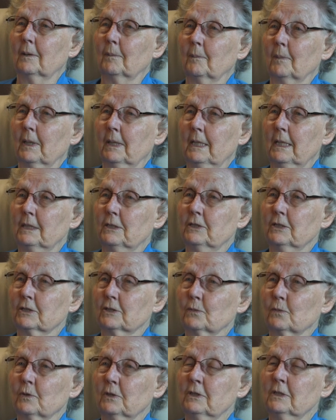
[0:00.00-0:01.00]
But he
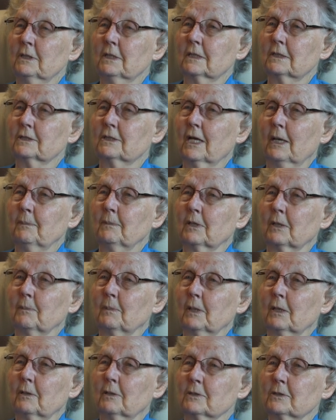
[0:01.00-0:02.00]
just wouldn't accept it
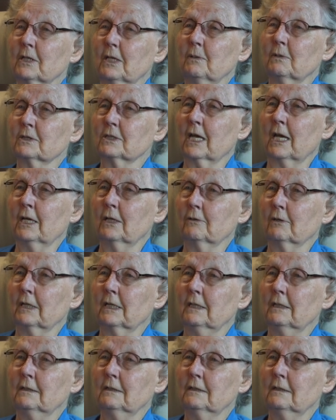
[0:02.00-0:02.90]
because he was angry.